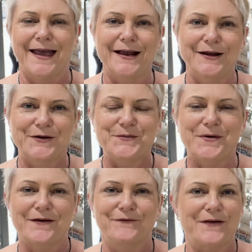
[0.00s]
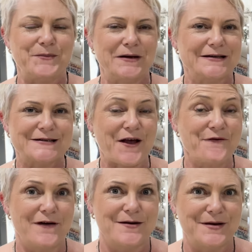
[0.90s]
Hello, my fabulous
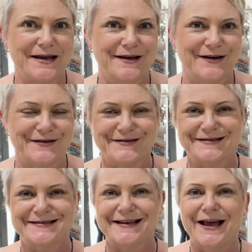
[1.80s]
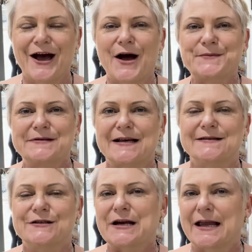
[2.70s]
flamingos. I'm Stacey
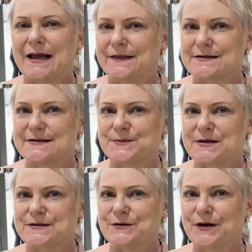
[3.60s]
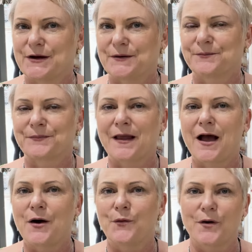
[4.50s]
J and this is my studio.
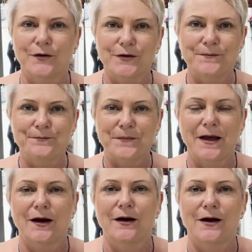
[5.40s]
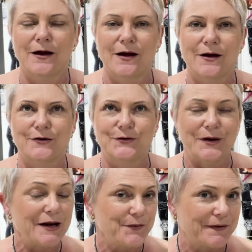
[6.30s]
Welcome to
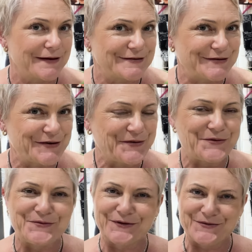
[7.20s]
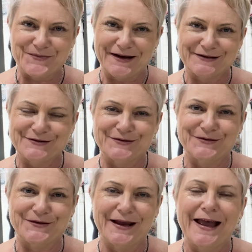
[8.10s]
anyone that's new, or welcome back
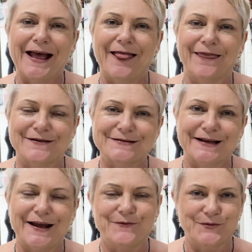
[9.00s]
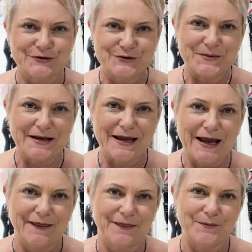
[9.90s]
to those that have watched me
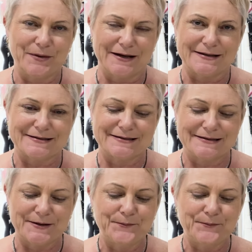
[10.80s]
in the past.